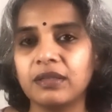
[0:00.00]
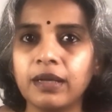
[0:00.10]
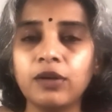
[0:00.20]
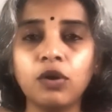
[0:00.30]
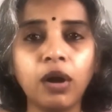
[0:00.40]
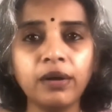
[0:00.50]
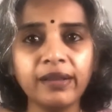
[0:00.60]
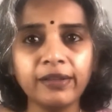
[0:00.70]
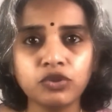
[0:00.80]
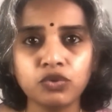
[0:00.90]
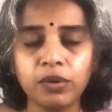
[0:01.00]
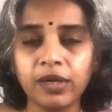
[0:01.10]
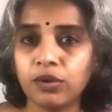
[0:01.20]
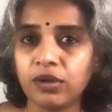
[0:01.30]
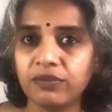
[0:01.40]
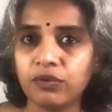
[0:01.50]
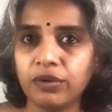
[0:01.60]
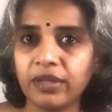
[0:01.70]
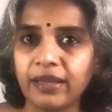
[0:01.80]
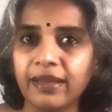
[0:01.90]
An ordinary student or a
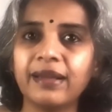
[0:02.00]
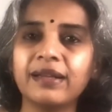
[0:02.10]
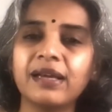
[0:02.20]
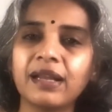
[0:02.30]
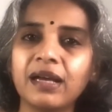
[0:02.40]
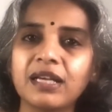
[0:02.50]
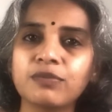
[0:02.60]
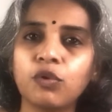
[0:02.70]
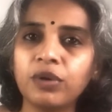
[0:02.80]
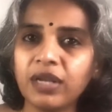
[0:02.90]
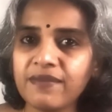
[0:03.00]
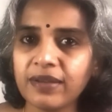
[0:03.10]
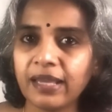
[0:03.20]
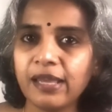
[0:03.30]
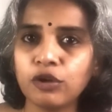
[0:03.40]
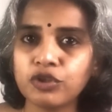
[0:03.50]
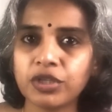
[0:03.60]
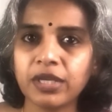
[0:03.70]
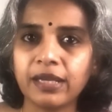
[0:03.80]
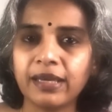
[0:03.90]
devotee can grasp only when he or
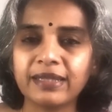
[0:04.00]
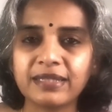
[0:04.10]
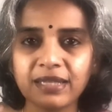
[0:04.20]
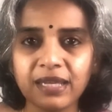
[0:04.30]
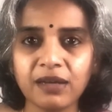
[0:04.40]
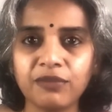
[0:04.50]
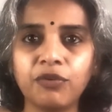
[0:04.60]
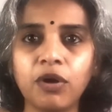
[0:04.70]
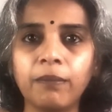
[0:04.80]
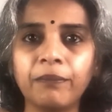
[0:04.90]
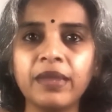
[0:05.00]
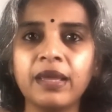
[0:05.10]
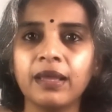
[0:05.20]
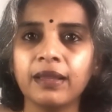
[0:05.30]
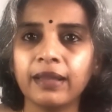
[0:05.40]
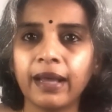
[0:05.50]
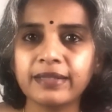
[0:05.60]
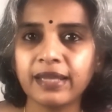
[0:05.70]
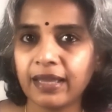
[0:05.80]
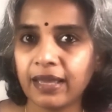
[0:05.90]
she can see a form
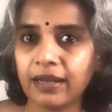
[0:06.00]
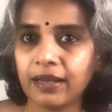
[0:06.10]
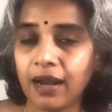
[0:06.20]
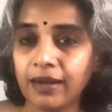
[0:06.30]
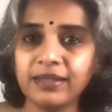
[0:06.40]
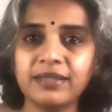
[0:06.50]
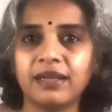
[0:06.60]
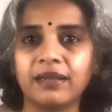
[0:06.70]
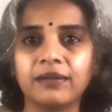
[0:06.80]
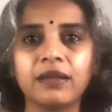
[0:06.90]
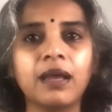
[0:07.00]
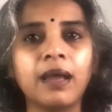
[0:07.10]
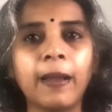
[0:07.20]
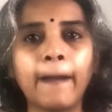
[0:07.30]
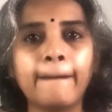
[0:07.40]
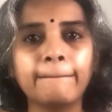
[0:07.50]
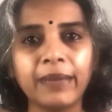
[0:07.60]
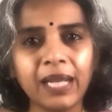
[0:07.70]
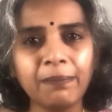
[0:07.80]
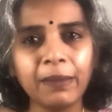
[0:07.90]
that he can understand.
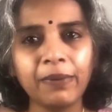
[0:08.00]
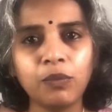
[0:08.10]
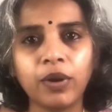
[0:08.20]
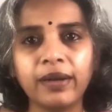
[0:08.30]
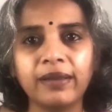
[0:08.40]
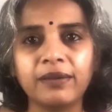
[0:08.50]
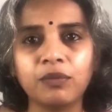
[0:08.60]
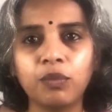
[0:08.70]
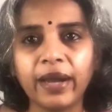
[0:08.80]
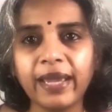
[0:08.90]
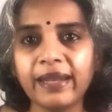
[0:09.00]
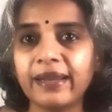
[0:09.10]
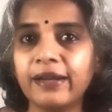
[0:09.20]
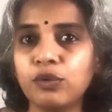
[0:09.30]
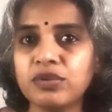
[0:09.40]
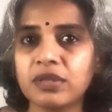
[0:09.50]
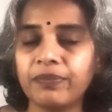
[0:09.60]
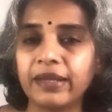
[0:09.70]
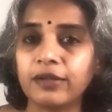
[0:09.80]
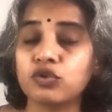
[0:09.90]
Many people wonder why in Hinduism
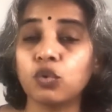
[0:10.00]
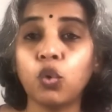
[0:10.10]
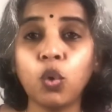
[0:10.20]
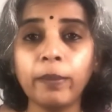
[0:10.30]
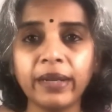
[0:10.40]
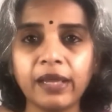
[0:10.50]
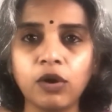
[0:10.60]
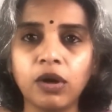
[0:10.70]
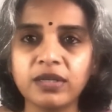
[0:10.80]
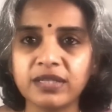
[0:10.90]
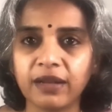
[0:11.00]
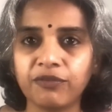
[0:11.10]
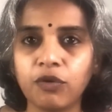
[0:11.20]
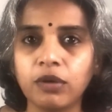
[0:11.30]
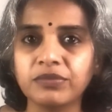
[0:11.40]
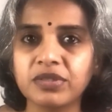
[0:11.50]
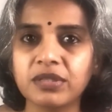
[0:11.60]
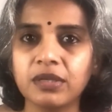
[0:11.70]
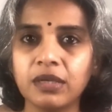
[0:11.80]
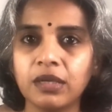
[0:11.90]
there are so many gods and forms.
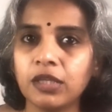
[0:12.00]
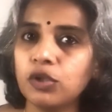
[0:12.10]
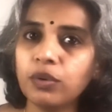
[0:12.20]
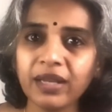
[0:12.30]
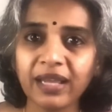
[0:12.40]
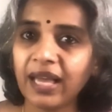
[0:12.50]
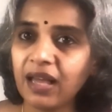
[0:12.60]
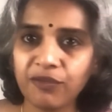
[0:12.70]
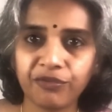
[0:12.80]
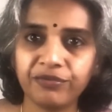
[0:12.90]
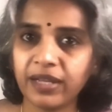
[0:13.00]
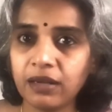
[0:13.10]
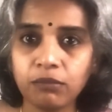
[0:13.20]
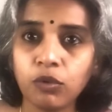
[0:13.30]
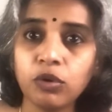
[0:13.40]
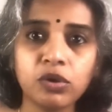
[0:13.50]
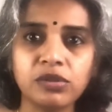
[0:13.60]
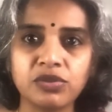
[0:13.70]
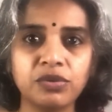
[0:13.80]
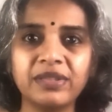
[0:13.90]
You can have 10 more
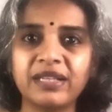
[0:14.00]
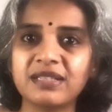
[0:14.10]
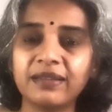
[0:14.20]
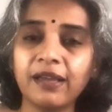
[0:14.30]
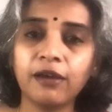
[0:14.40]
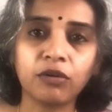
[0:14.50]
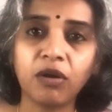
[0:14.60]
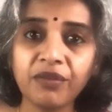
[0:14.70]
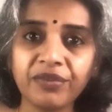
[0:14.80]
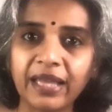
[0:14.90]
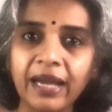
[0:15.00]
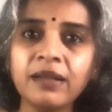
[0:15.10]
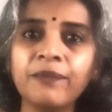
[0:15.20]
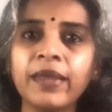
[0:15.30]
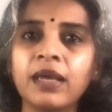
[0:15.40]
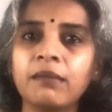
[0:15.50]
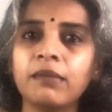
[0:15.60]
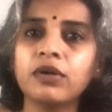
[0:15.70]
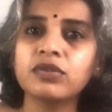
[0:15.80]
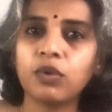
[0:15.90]
also, there is nothing wrong with that,
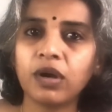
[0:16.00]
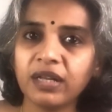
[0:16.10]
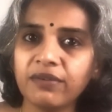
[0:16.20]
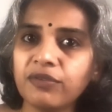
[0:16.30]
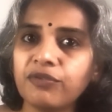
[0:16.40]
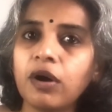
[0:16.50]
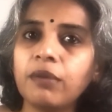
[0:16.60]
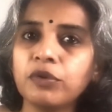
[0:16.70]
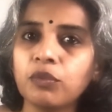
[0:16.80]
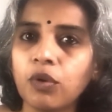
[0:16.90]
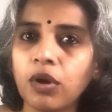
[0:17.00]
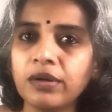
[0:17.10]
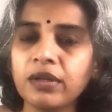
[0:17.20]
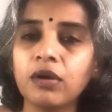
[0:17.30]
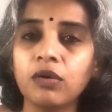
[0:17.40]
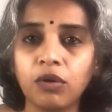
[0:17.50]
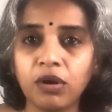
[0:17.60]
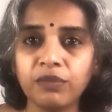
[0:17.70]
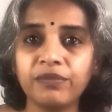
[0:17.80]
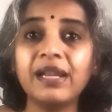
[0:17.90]
because whatever form you want,
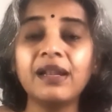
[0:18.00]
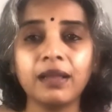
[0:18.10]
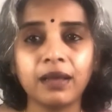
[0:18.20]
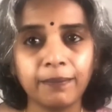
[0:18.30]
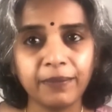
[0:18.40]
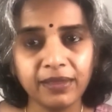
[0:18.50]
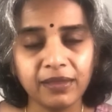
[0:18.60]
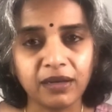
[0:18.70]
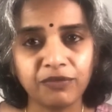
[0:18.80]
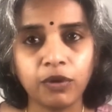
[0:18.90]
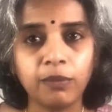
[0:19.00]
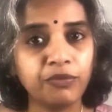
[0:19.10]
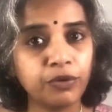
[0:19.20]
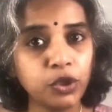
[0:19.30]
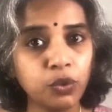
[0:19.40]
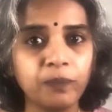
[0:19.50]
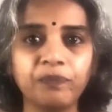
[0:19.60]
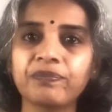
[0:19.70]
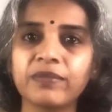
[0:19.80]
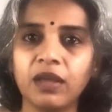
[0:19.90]
God will come in that form for you.
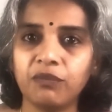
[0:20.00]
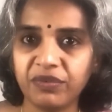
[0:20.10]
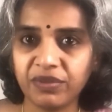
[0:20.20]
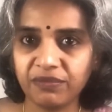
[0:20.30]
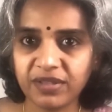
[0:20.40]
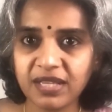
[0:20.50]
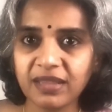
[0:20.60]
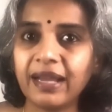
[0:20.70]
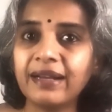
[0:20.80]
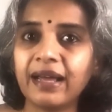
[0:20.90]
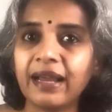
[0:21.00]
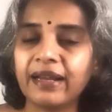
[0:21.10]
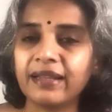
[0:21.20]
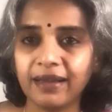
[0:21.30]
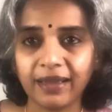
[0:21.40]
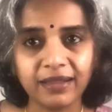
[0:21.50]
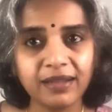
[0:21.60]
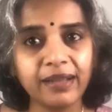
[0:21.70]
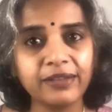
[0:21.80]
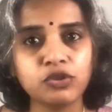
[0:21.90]
We will visit that idea in the
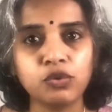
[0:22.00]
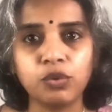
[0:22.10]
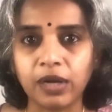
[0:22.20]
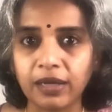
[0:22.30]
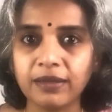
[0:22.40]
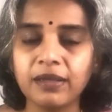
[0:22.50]
next Kural.